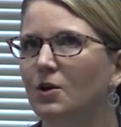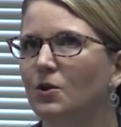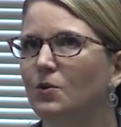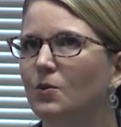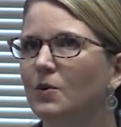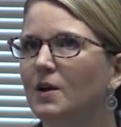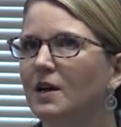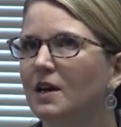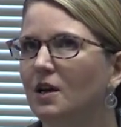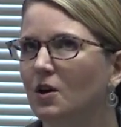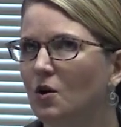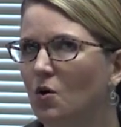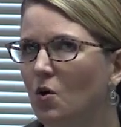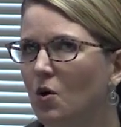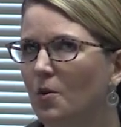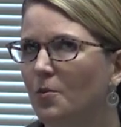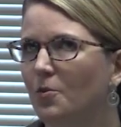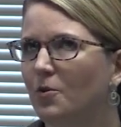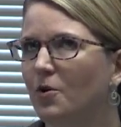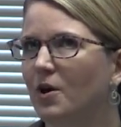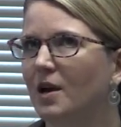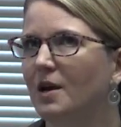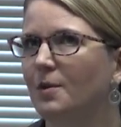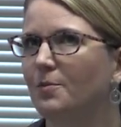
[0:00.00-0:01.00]
Three,
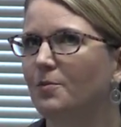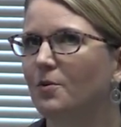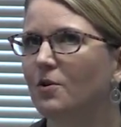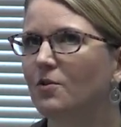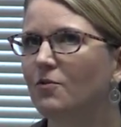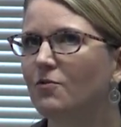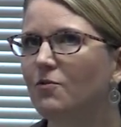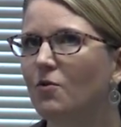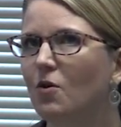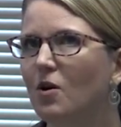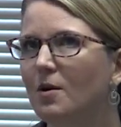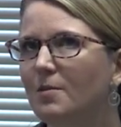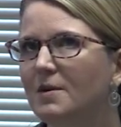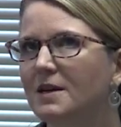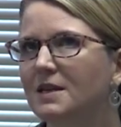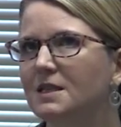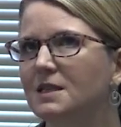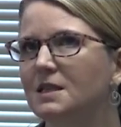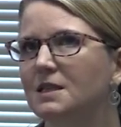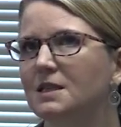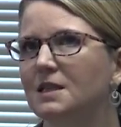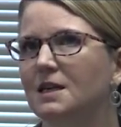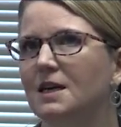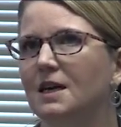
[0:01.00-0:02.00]
incorporate
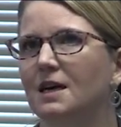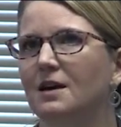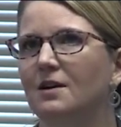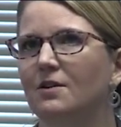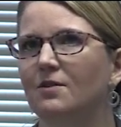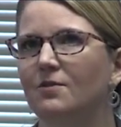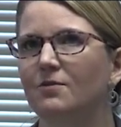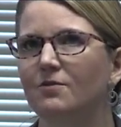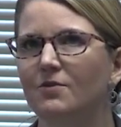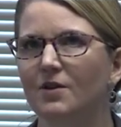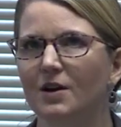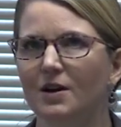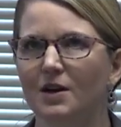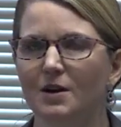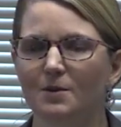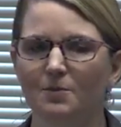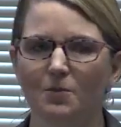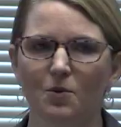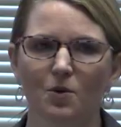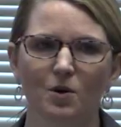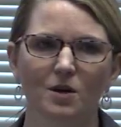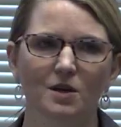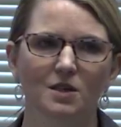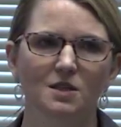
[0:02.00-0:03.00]
performance, very
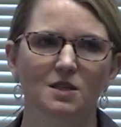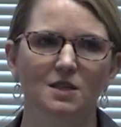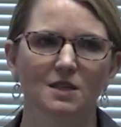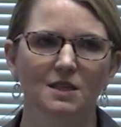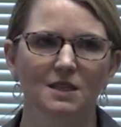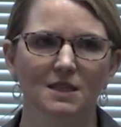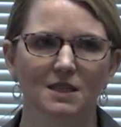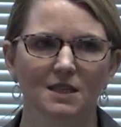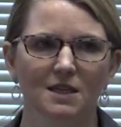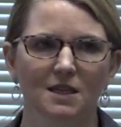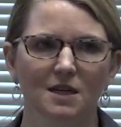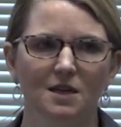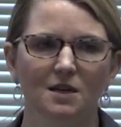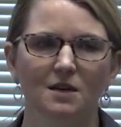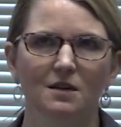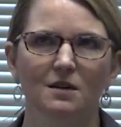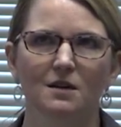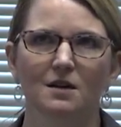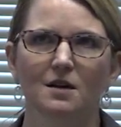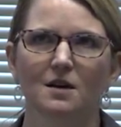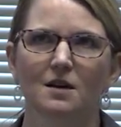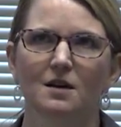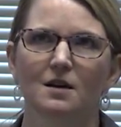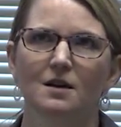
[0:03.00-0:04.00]
important to consider.
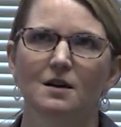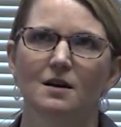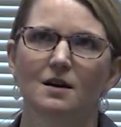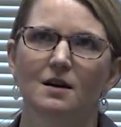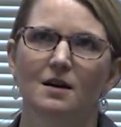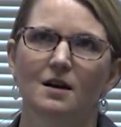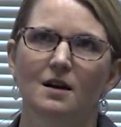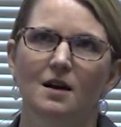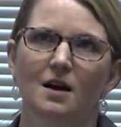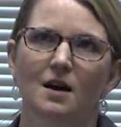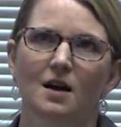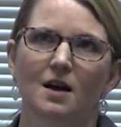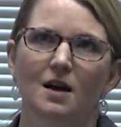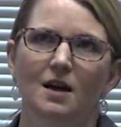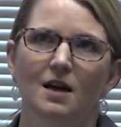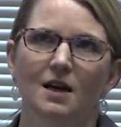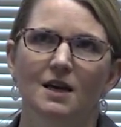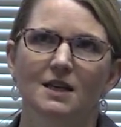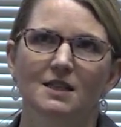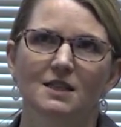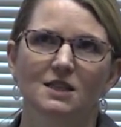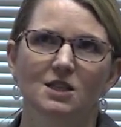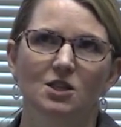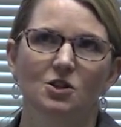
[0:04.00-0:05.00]

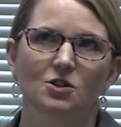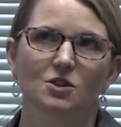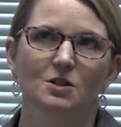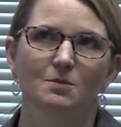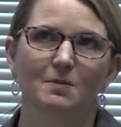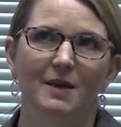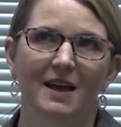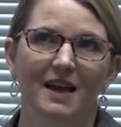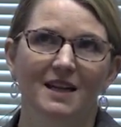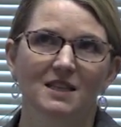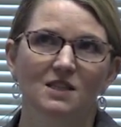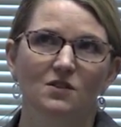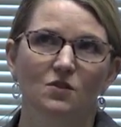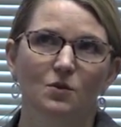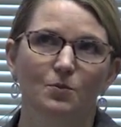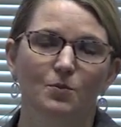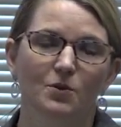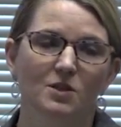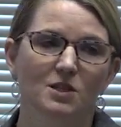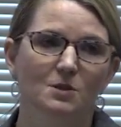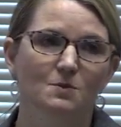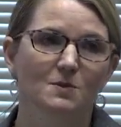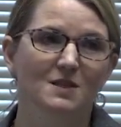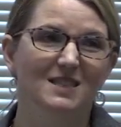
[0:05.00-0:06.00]
Consider demands of the
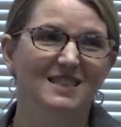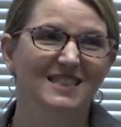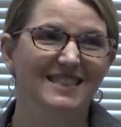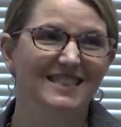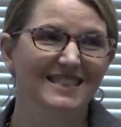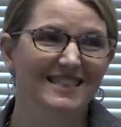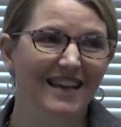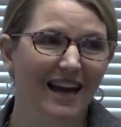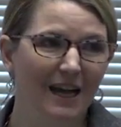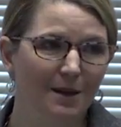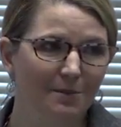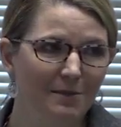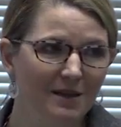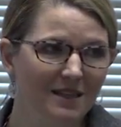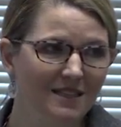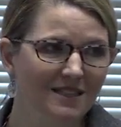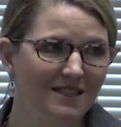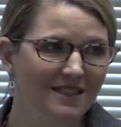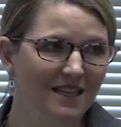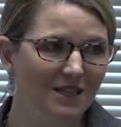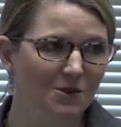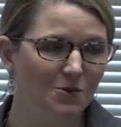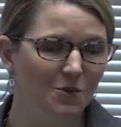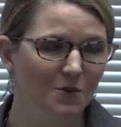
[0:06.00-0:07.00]
principal's
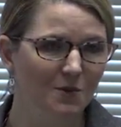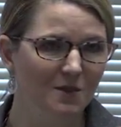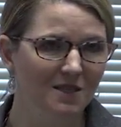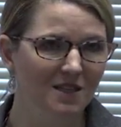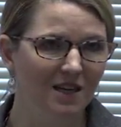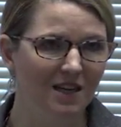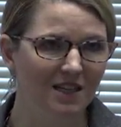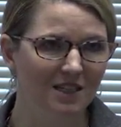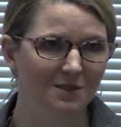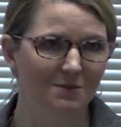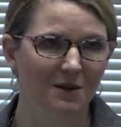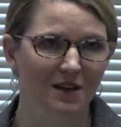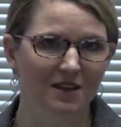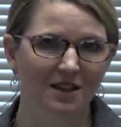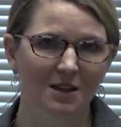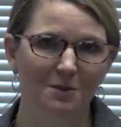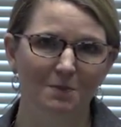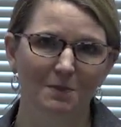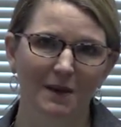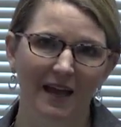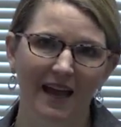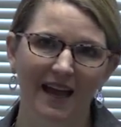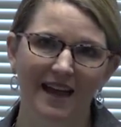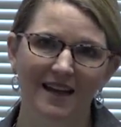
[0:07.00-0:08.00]
assignments. That's where we talked about the
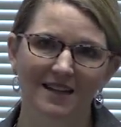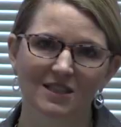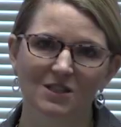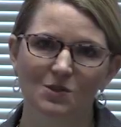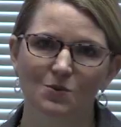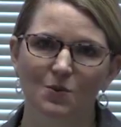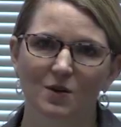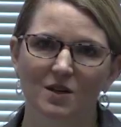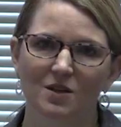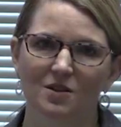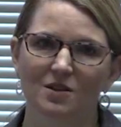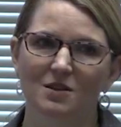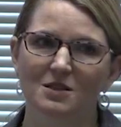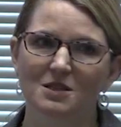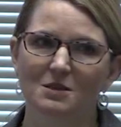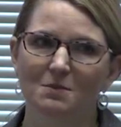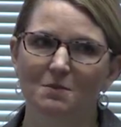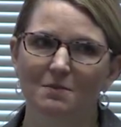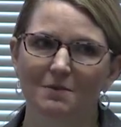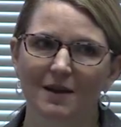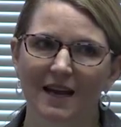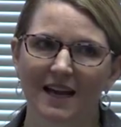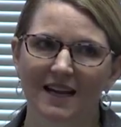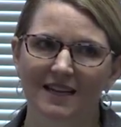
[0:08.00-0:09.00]
demands. What are the
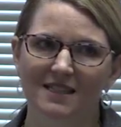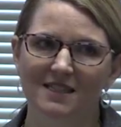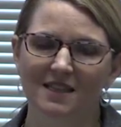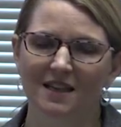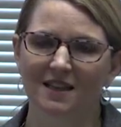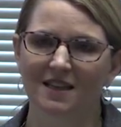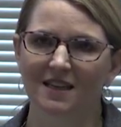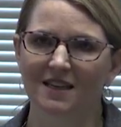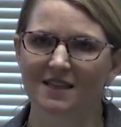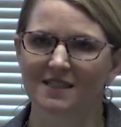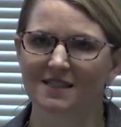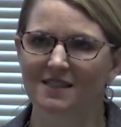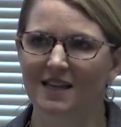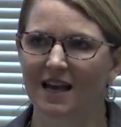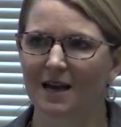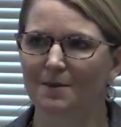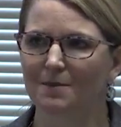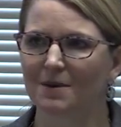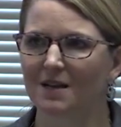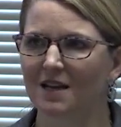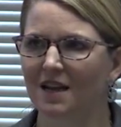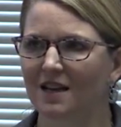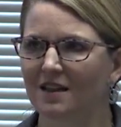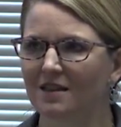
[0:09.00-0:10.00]
demands on the
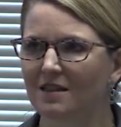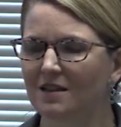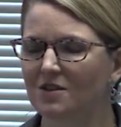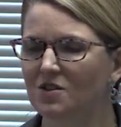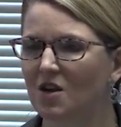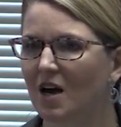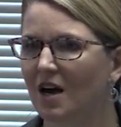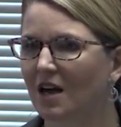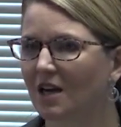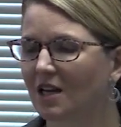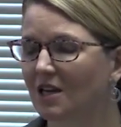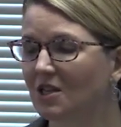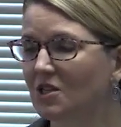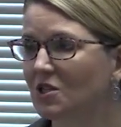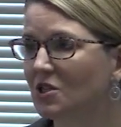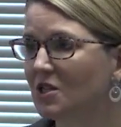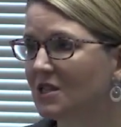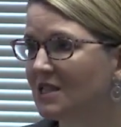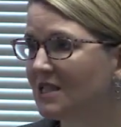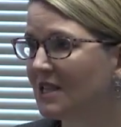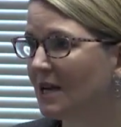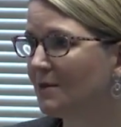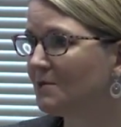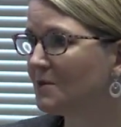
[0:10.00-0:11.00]
assignment? talking to
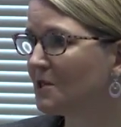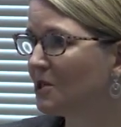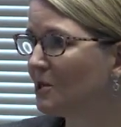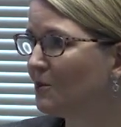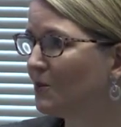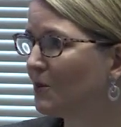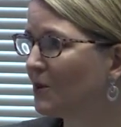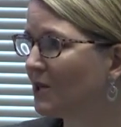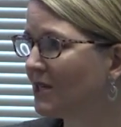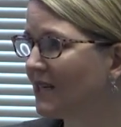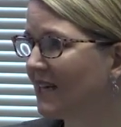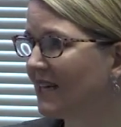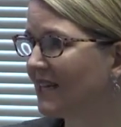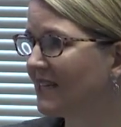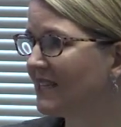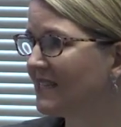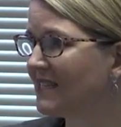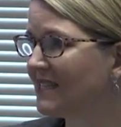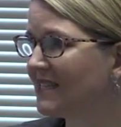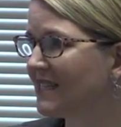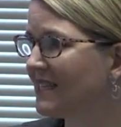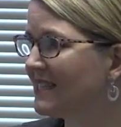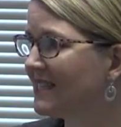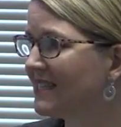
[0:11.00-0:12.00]
some
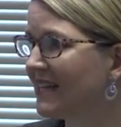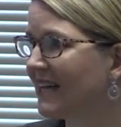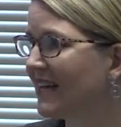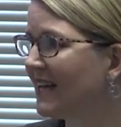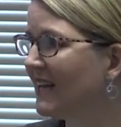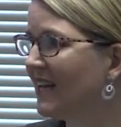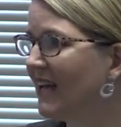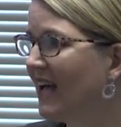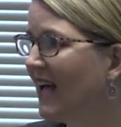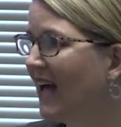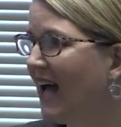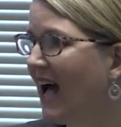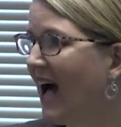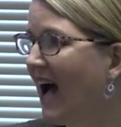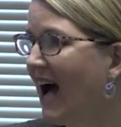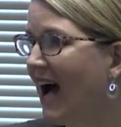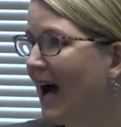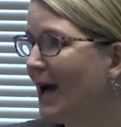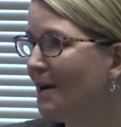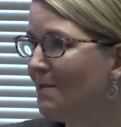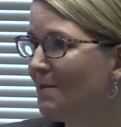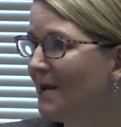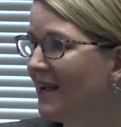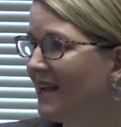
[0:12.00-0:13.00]
superintendents, they said,
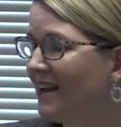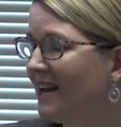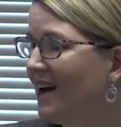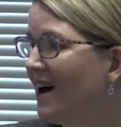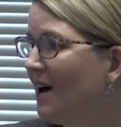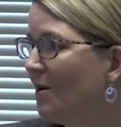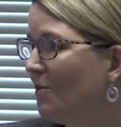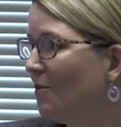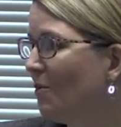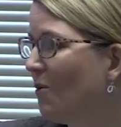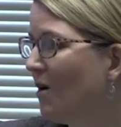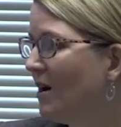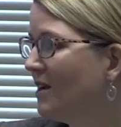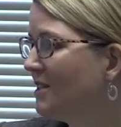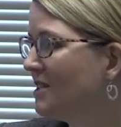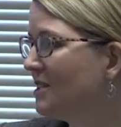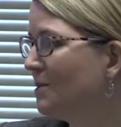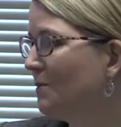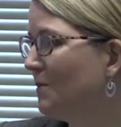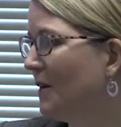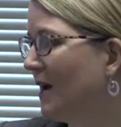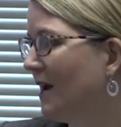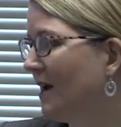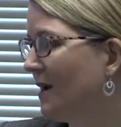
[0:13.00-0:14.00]
I may not want
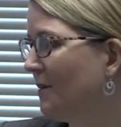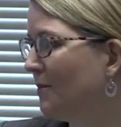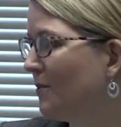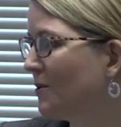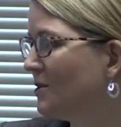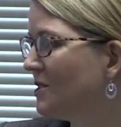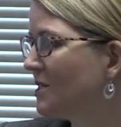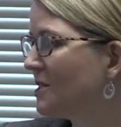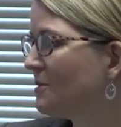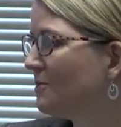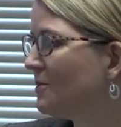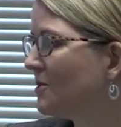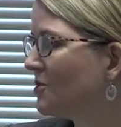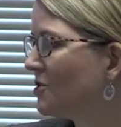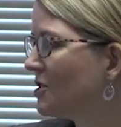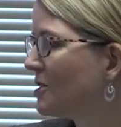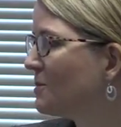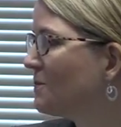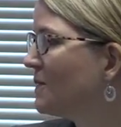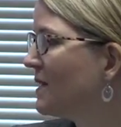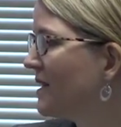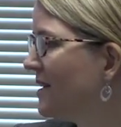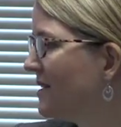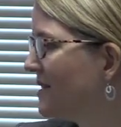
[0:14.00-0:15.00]
to pay a principal
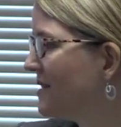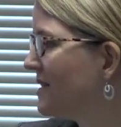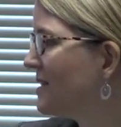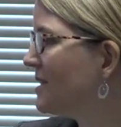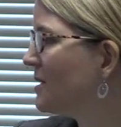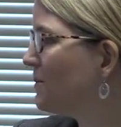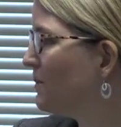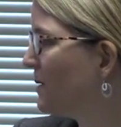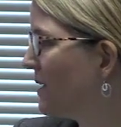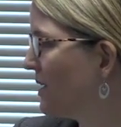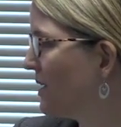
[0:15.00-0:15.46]
just because